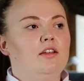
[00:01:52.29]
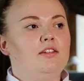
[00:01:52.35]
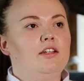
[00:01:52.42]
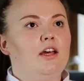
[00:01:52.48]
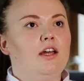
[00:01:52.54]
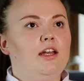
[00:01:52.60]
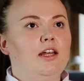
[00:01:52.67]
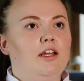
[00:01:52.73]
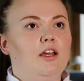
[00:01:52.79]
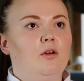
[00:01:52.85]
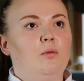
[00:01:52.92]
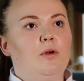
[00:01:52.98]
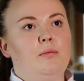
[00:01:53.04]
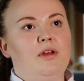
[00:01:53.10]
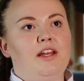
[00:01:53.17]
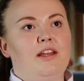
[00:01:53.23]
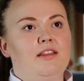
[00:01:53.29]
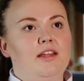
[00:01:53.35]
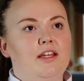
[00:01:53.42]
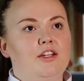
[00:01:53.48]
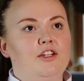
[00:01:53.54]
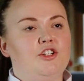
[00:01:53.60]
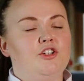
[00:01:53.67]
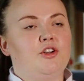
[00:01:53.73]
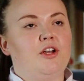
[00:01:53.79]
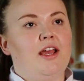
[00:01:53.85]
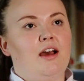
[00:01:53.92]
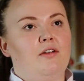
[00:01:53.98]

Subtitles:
certainly young women in the industry,